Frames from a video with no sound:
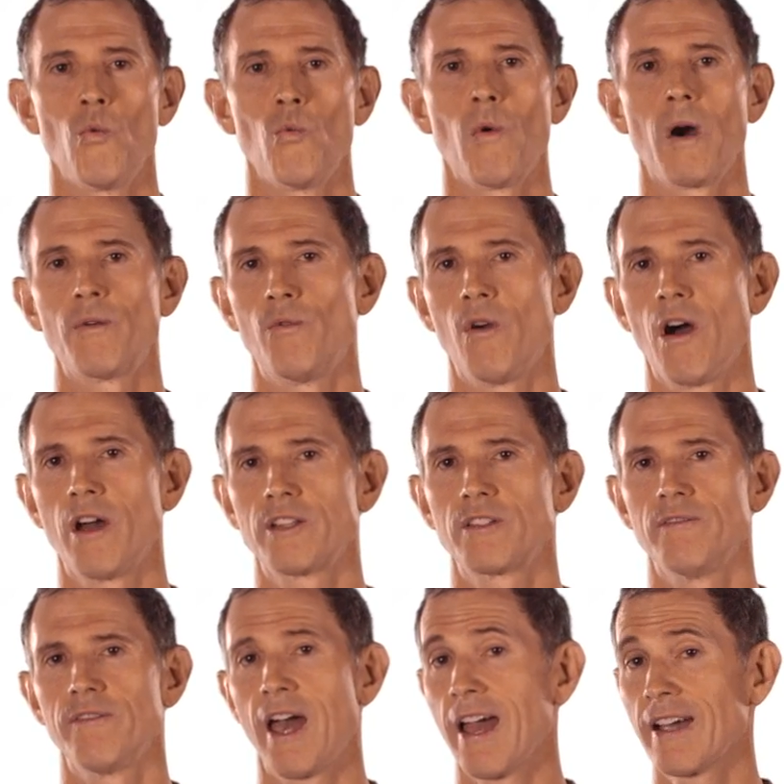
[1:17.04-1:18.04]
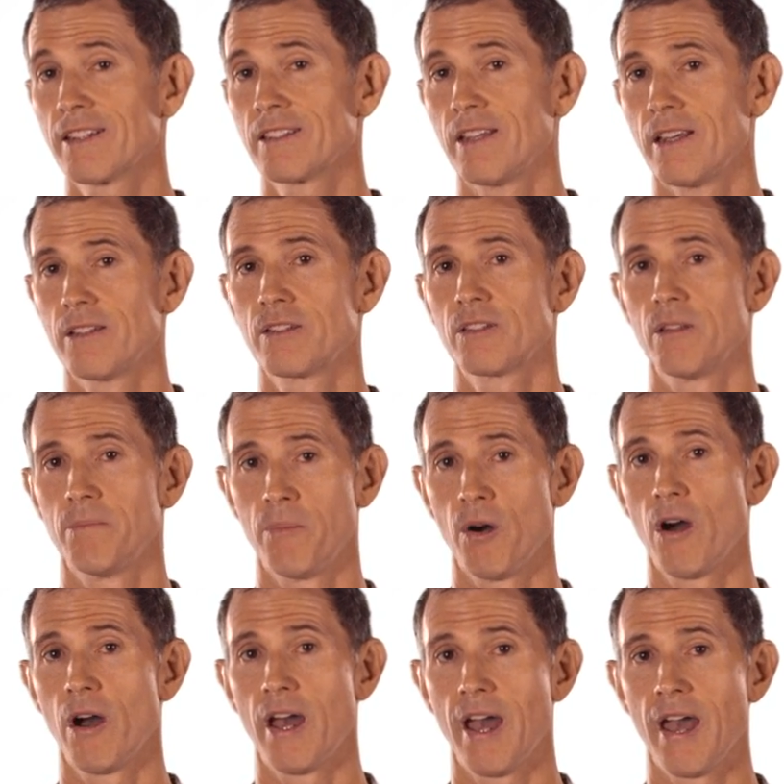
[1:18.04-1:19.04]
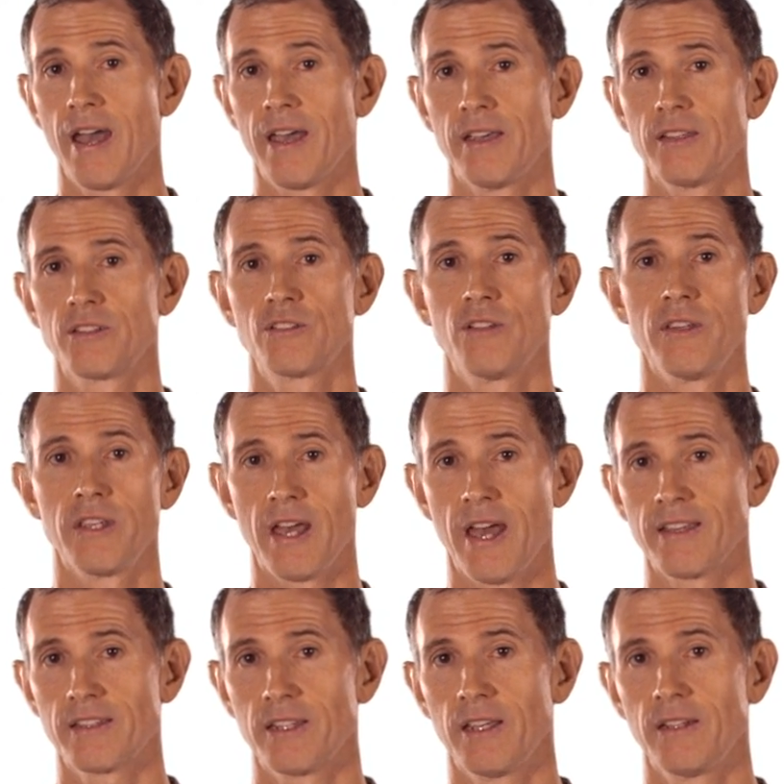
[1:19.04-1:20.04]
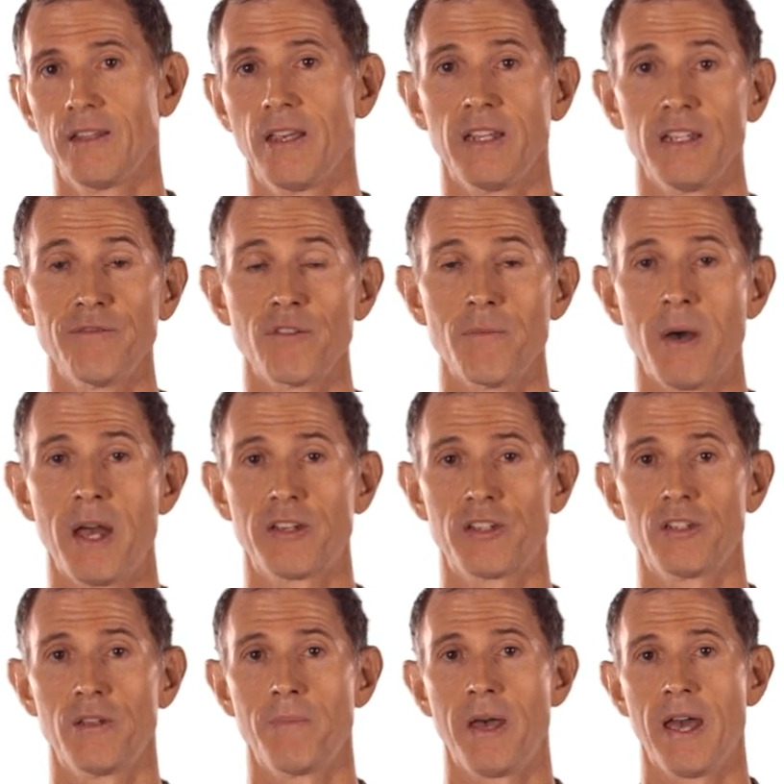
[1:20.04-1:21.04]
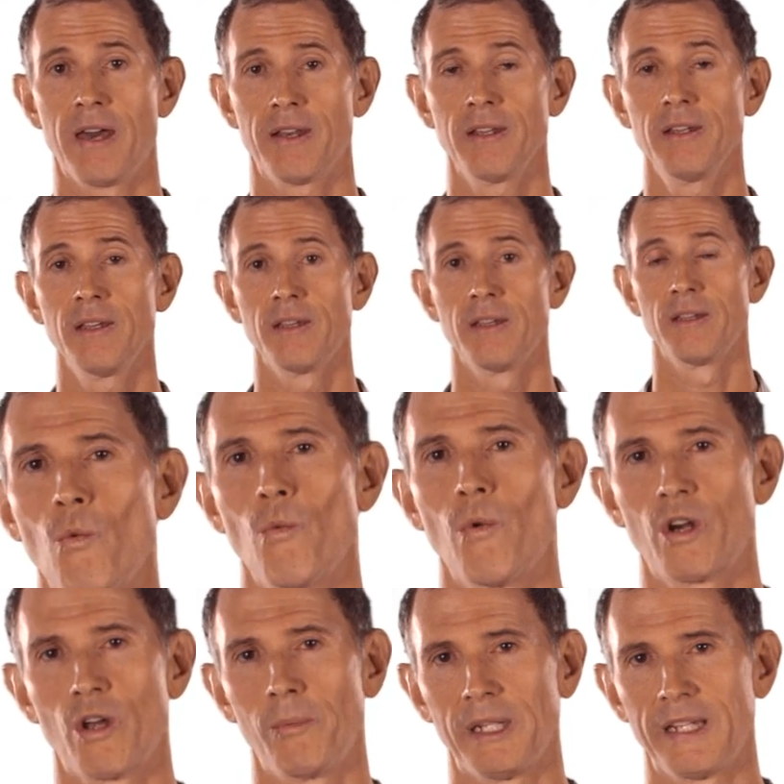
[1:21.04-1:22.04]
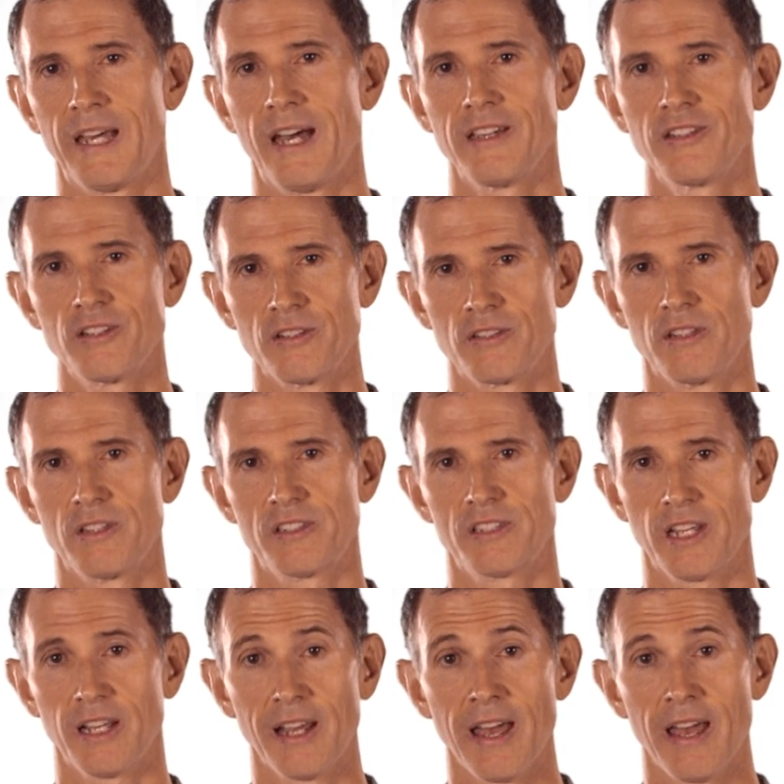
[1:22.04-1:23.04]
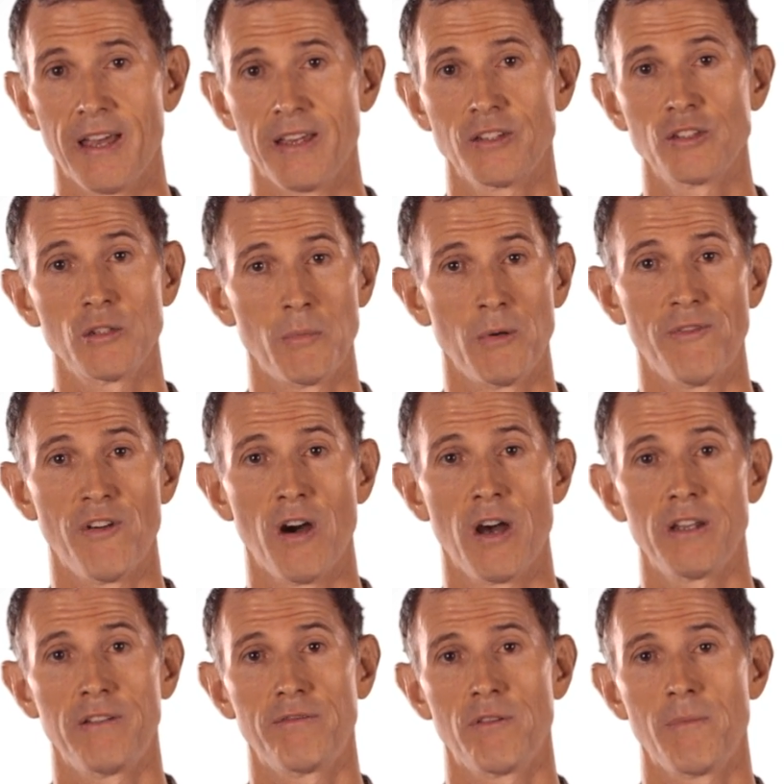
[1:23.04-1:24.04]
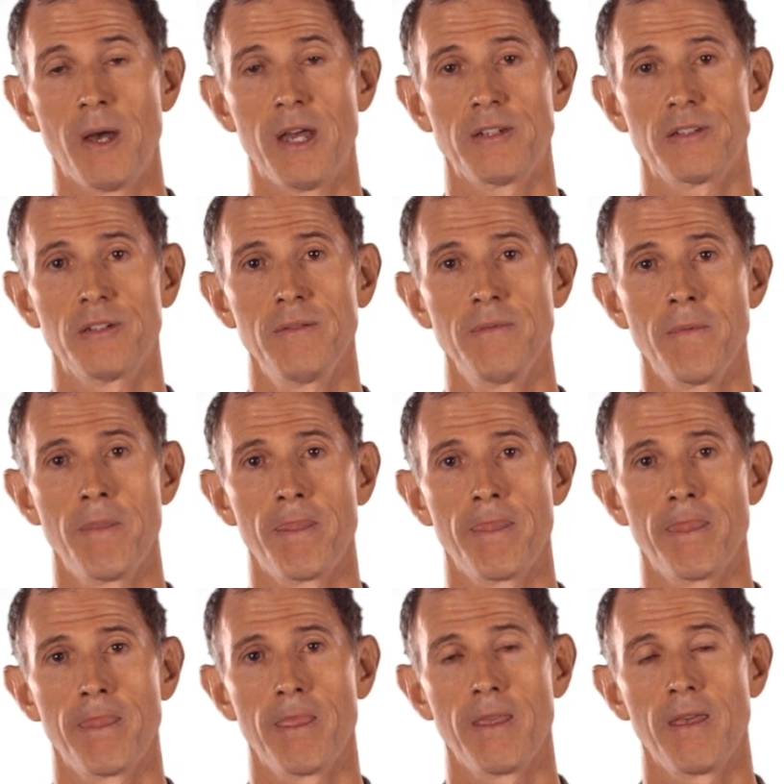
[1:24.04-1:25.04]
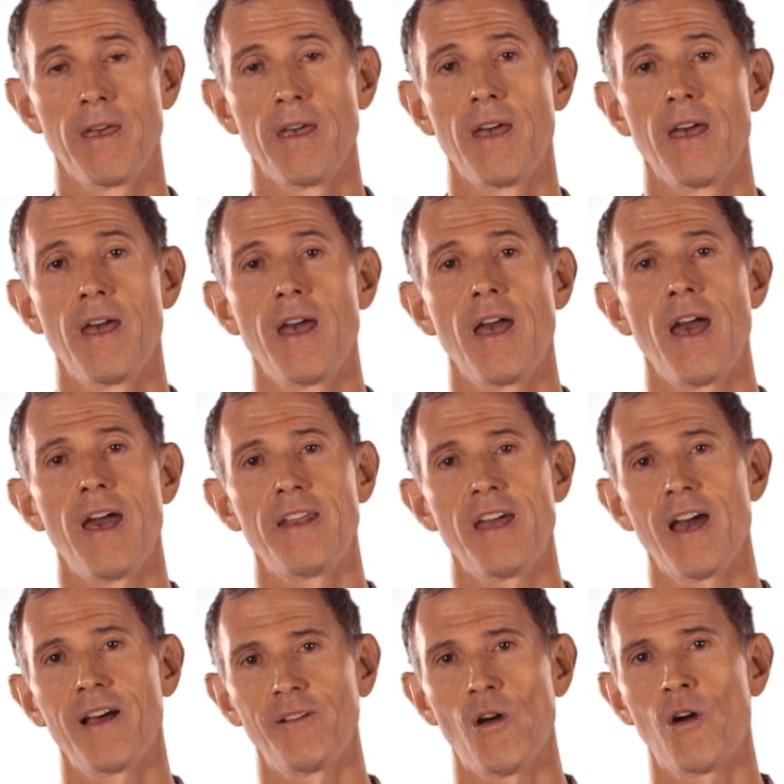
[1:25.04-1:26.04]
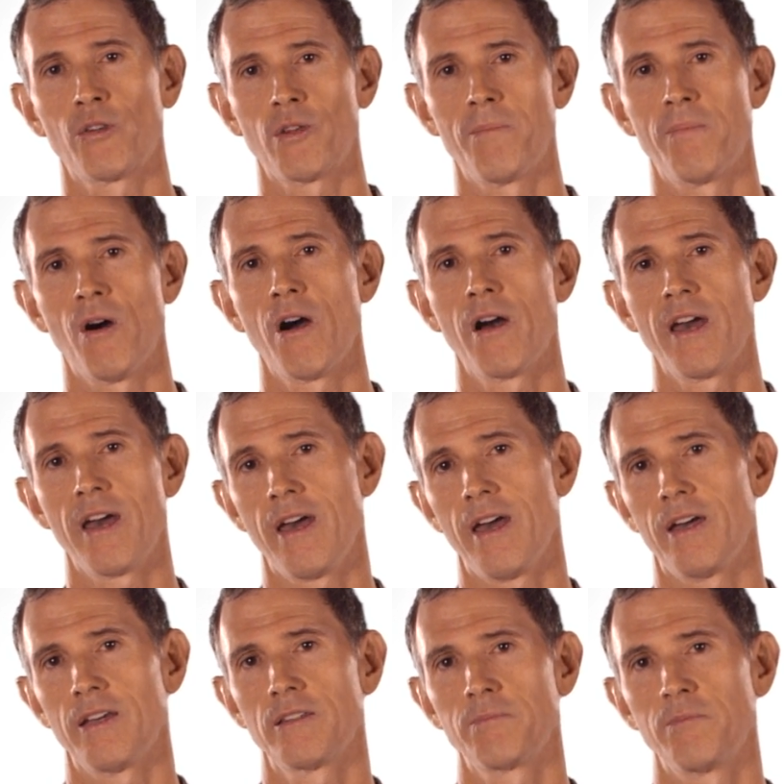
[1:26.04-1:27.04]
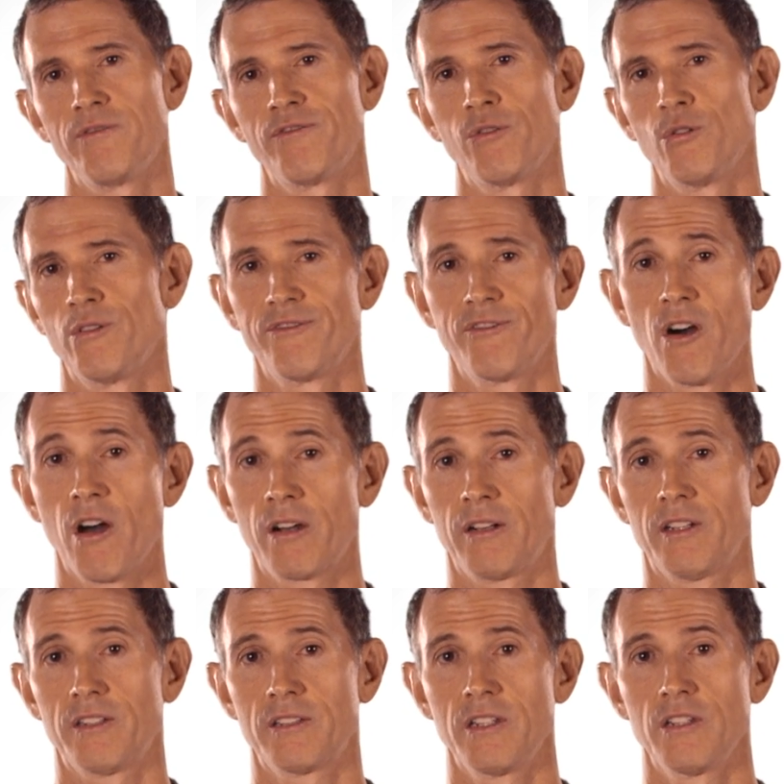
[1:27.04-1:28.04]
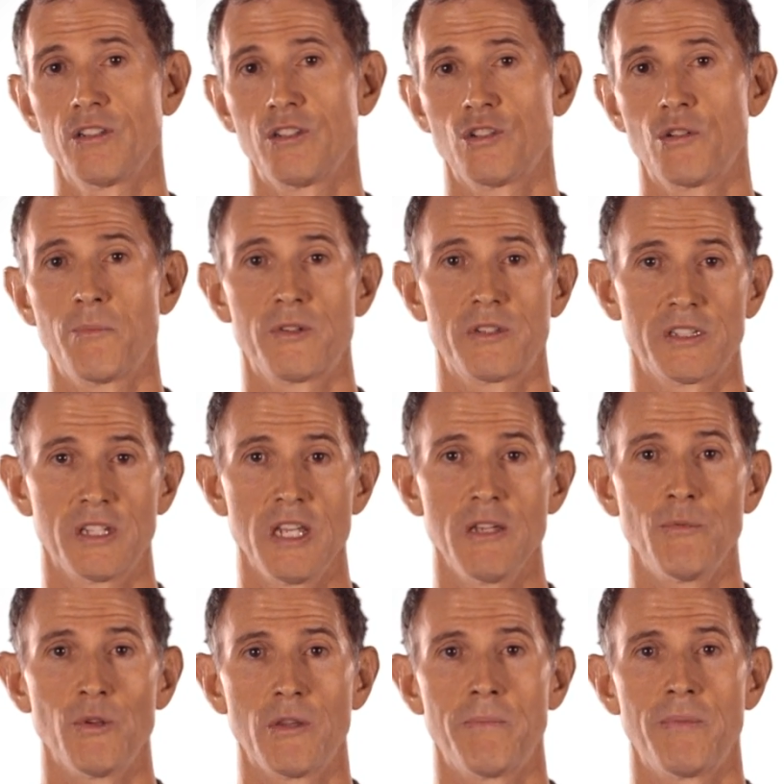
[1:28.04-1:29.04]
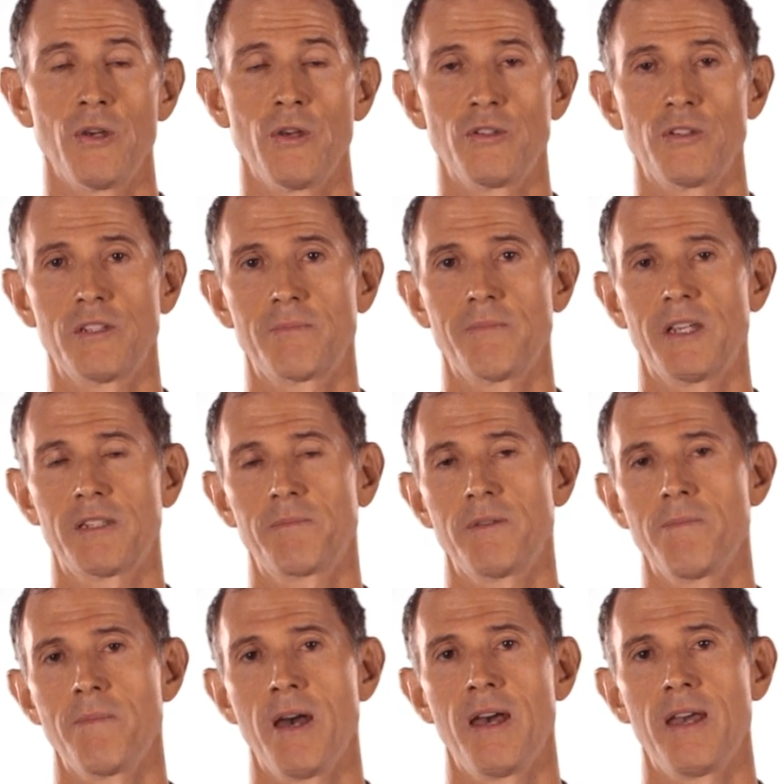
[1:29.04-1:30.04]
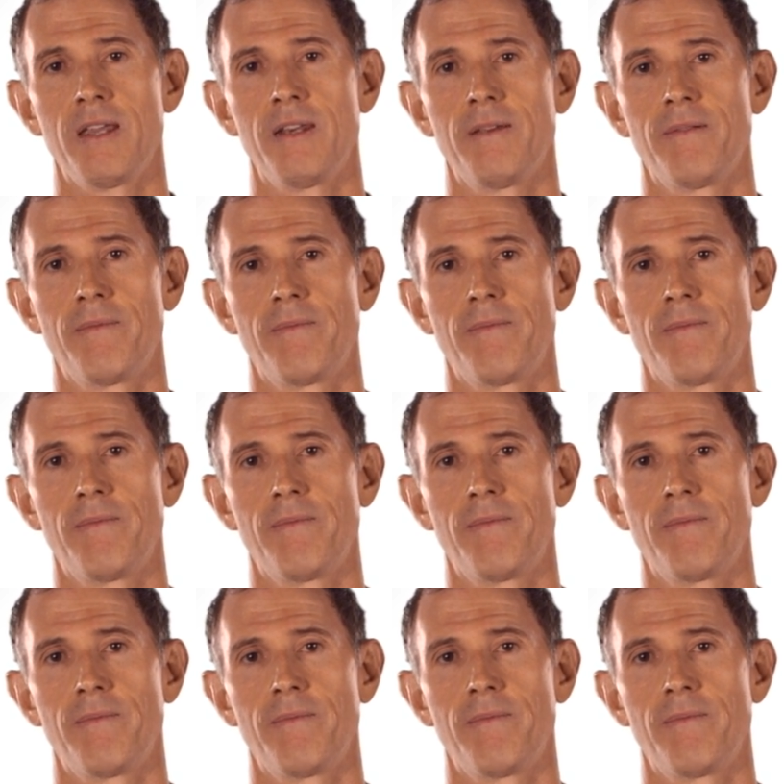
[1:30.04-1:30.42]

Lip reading: what rights of access the buyer has to the asset and information about it, what obligations the seller has to provide information, and how long the buyer has before a final decision to proceed with the purchase must be made.